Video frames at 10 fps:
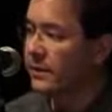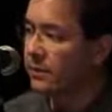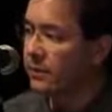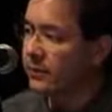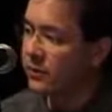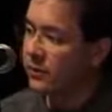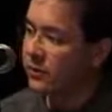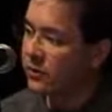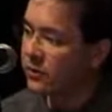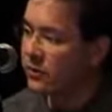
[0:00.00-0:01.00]
spread with
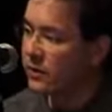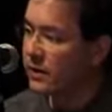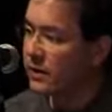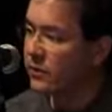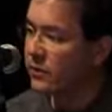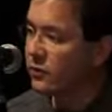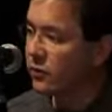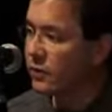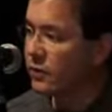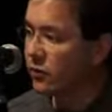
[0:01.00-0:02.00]
images
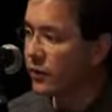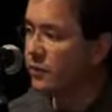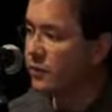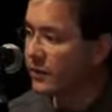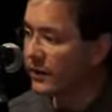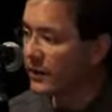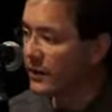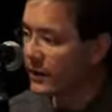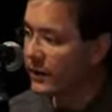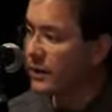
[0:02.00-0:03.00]
showing a strange city